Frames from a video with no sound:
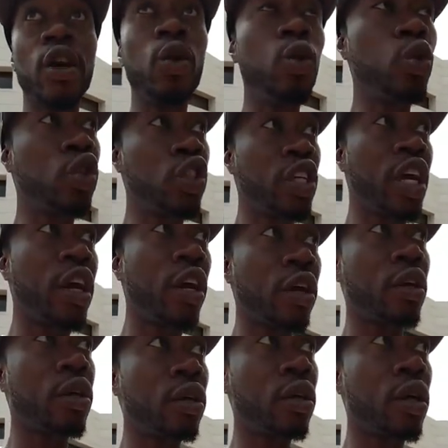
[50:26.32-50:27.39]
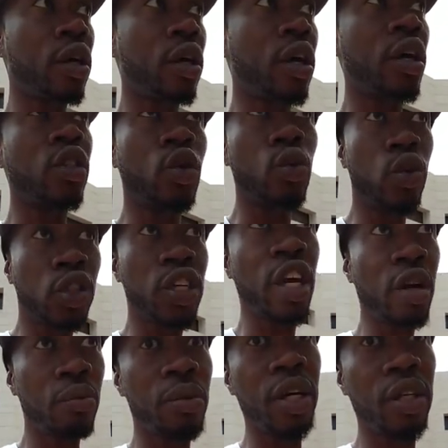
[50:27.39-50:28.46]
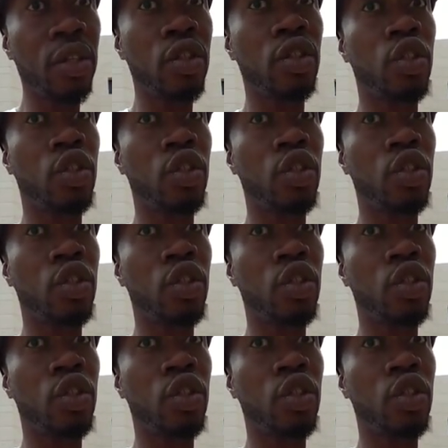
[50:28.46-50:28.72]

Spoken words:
Usir, because Usir means